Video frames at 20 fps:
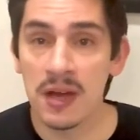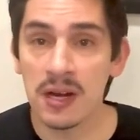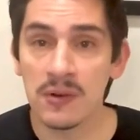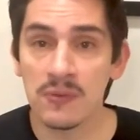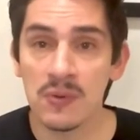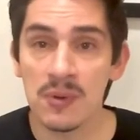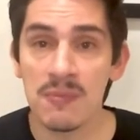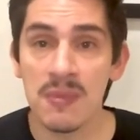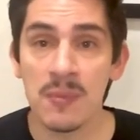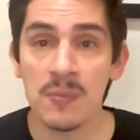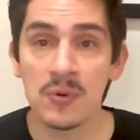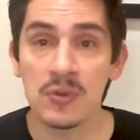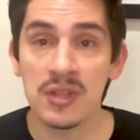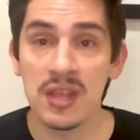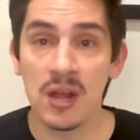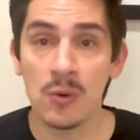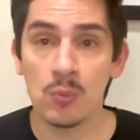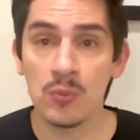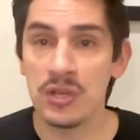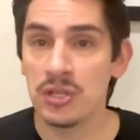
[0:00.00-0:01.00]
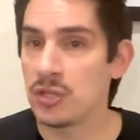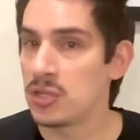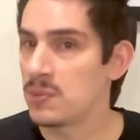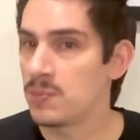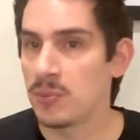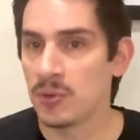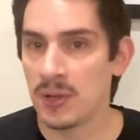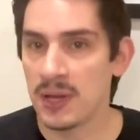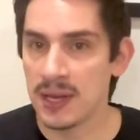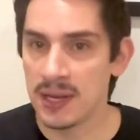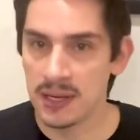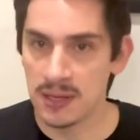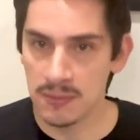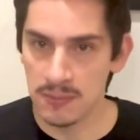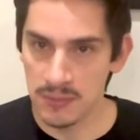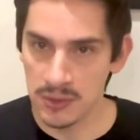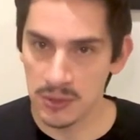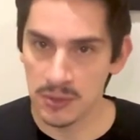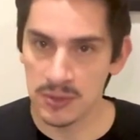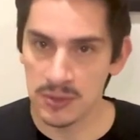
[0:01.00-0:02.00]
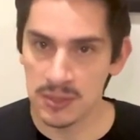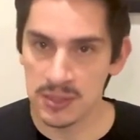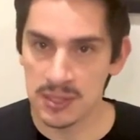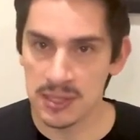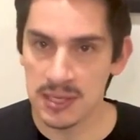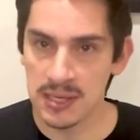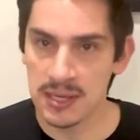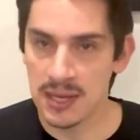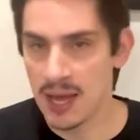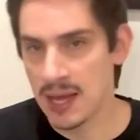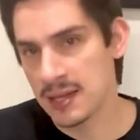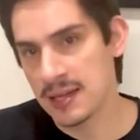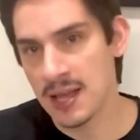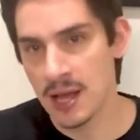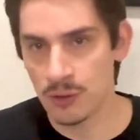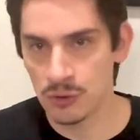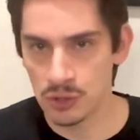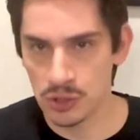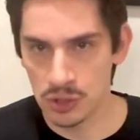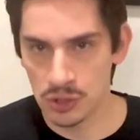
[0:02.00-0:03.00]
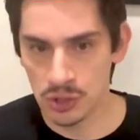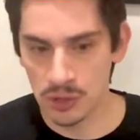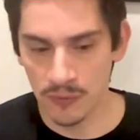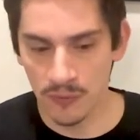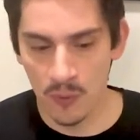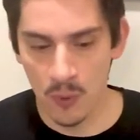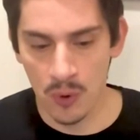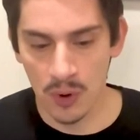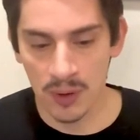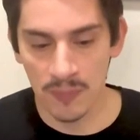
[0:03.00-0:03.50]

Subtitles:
remembered that we just played middle C and counted to 4.